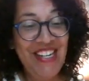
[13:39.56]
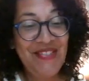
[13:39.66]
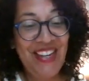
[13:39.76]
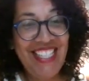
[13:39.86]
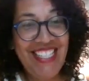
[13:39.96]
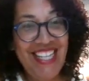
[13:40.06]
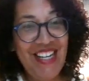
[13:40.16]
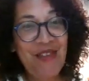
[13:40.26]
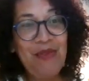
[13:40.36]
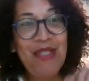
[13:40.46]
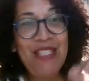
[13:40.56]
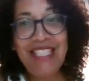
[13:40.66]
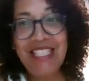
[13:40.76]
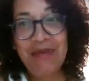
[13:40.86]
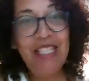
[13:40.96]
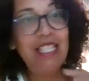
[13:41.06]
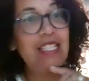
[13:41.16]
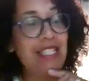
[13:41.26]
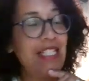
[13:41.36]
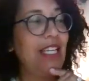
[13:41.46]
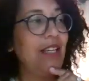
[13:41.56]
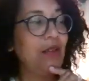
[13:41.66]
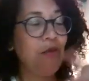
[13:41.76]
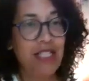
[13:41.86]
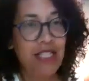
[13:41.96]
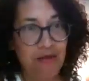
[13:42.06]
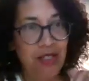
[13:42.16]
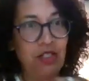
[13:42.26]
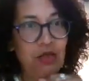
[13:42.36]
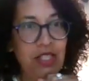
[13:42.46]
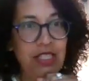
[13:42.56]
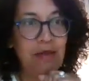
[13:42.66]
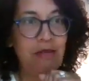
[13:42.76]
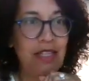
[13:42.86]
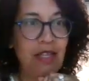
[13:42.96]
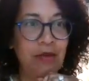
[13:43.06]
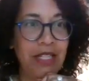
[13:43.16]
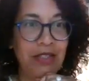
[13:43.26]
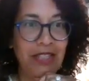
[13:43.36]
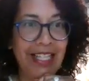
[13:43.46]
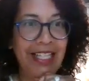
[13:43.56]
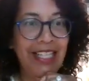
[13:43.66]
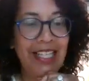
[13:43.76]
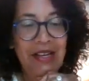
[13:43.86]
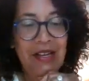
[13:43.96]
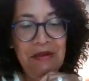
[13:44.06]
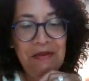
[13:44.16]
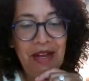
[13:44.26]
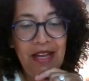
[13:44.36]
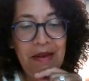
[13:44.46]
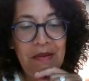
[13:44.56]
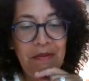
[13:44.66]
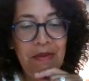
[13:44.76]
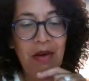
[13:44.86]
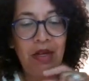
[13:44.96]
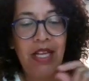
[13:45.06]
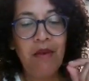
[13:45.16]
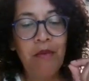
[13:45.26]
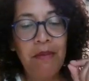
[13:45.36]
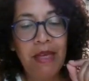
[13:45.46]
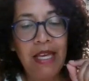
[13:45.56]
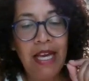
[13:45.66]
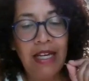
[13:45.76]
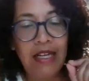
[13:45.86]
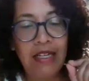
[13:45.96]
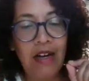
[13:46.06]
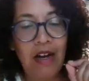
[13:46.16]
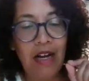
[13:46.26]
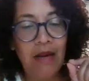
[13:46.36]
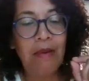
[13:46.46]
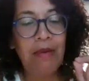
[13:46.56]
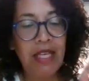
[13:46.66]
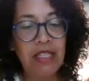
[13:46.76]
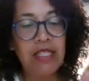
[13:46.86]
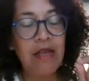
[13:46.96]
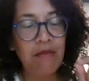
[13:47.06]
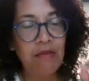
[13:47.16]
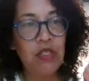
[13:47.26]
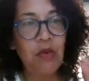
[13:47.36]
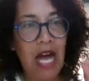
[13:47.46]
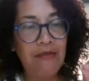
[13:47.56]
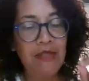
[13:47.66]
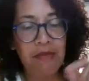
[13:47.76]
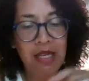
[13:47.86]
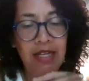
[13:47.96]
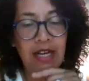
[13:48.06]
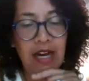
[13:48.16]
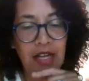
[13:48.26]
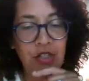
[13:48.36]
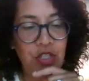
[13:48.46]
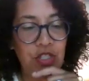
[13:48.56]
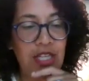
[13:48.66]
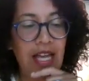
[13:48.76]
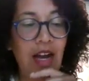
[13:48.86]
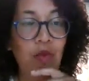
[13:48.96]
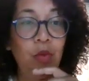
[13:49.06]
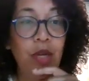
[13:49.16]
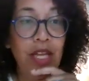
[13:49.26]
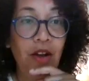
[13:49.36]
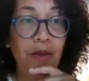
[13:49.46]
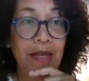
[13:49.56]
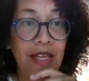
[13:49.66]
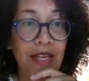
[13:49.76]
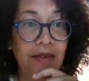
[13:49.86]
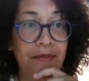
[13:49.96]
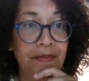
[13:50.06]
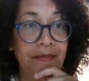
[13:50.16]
right? We can see when someone's doing something that we don't like, right? But we can so often be unconscious to how we are being,